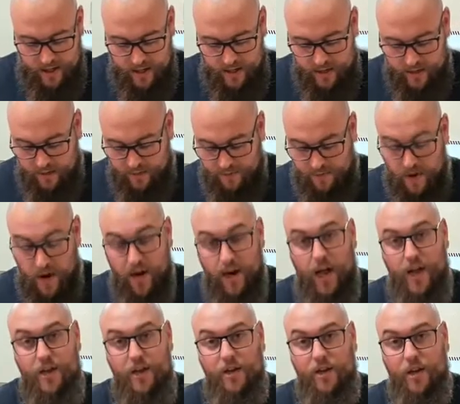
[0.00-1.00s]
the fried
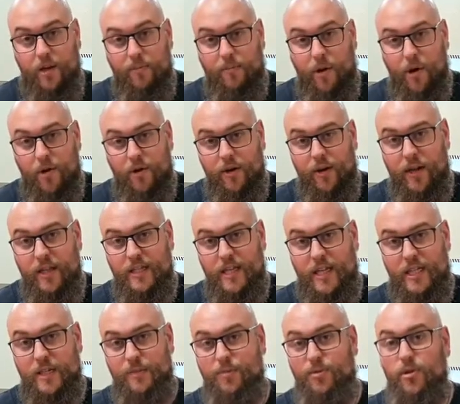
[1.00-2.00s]
onion component is
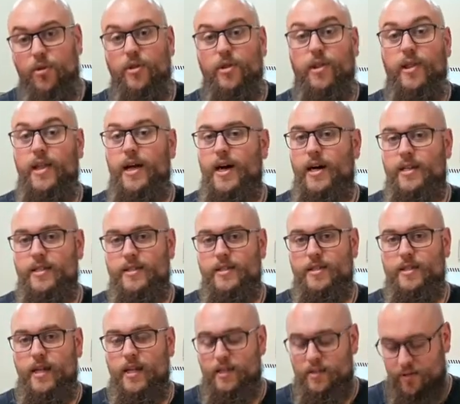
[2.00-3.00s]
actually put on
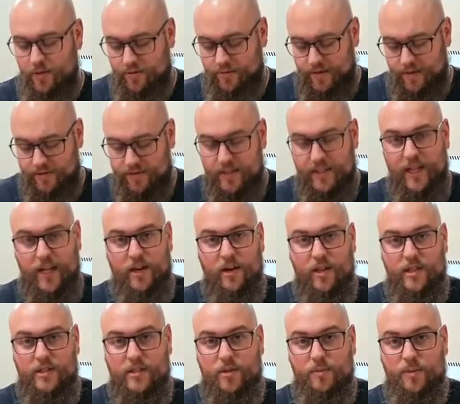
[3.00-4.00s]
last. It sort of gives it that
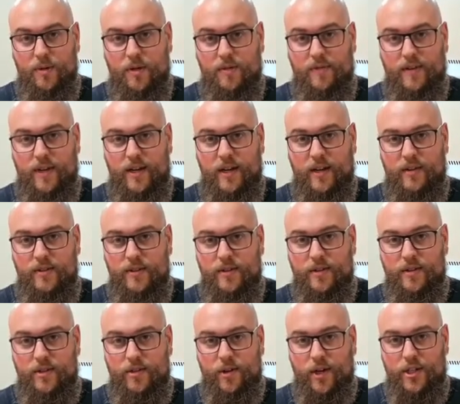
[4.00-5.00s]
nice little bit of a
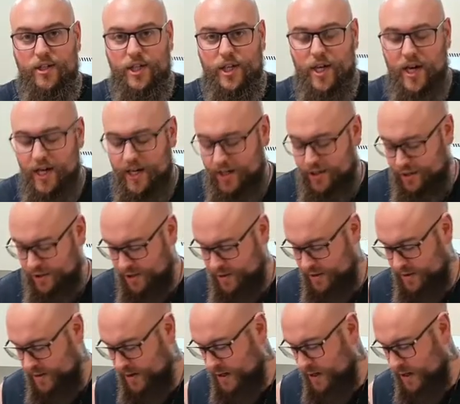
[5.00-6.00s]
crunchy garnish.
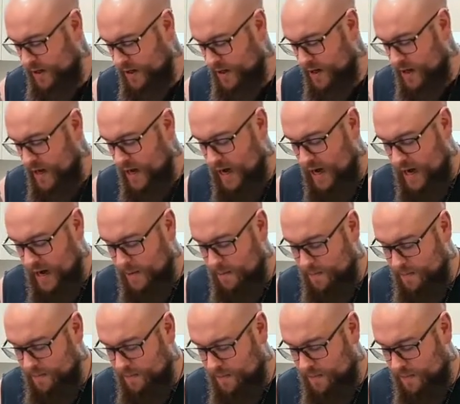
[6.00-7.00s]

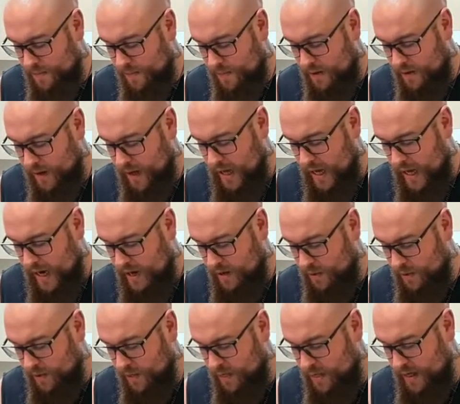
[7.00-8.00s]
And
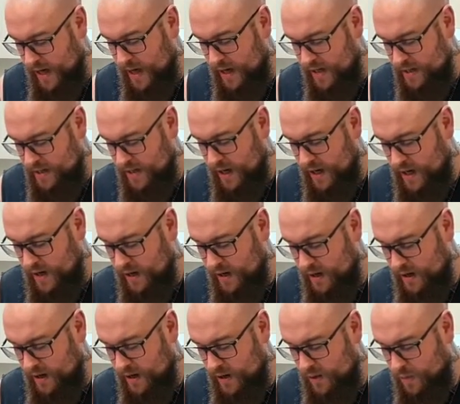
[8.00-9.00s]
with that done,
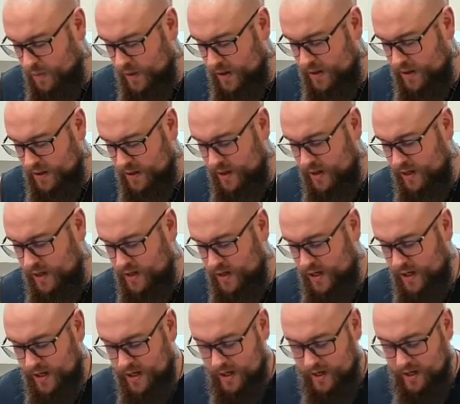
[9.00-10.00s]
we're just going to
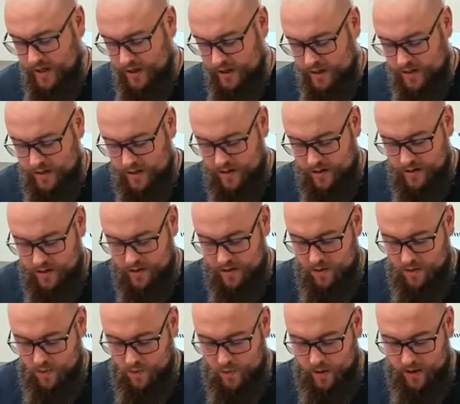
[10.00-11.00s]
chuck in
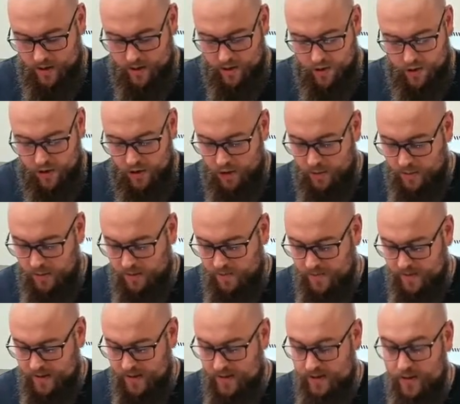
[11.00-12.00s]
1 cube of
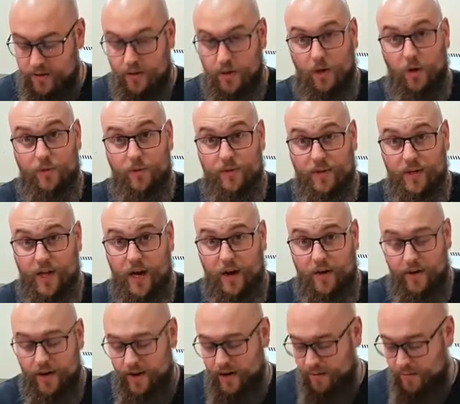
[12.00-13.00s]
this golden
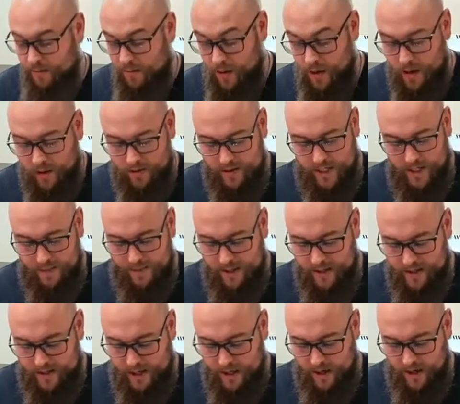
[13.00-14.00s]
curry mild
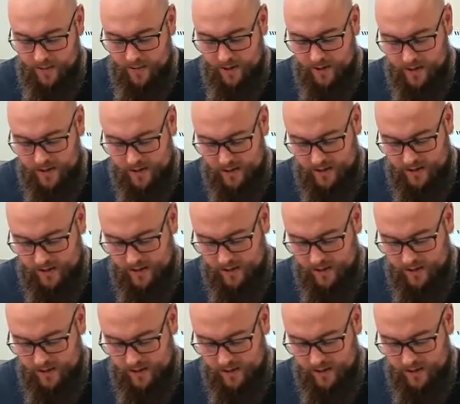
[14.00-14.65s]
Japanese curry mix,